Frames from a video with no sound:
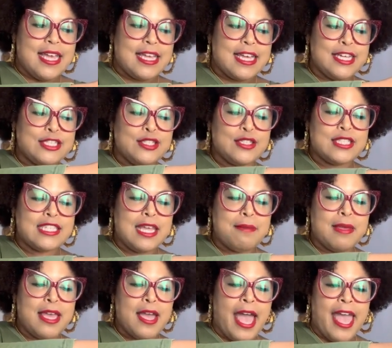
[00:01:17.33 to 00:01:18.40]
Because you see
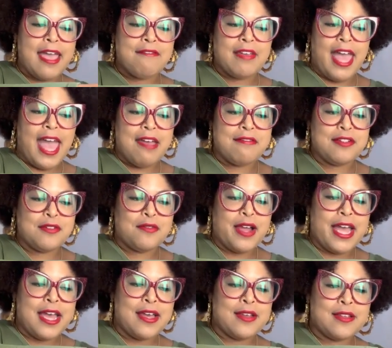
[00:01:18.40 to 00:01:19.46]
me having
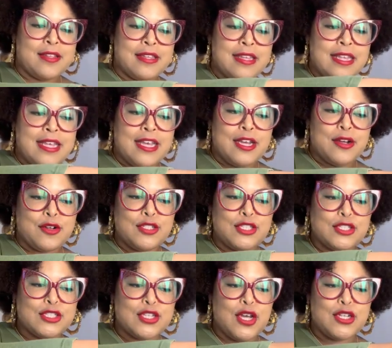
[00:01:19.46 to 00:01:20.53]
around
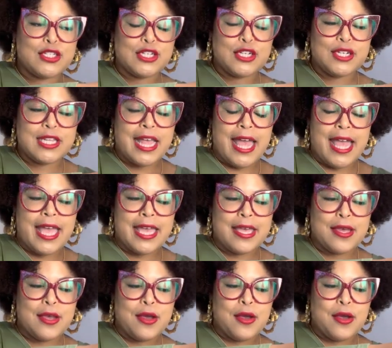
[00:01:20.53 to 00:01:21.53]
crystal skulls and you're like,